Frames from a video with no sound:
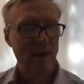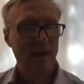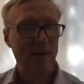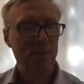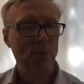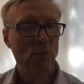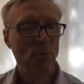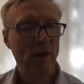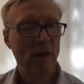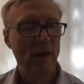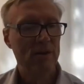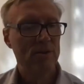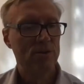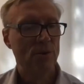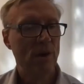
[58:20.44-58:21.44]
I mean, we're
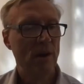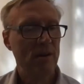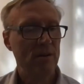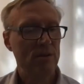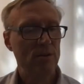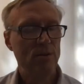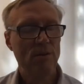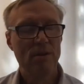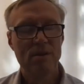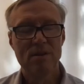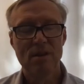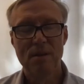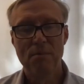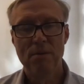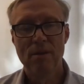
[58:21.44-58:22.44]
not trying to do the
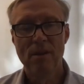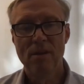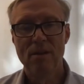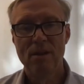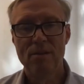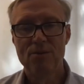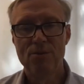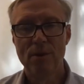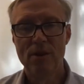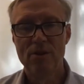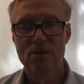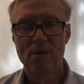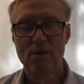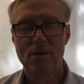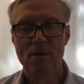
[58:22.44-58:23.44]
same thing that
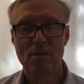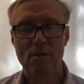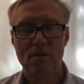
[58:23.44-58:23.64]
traditional,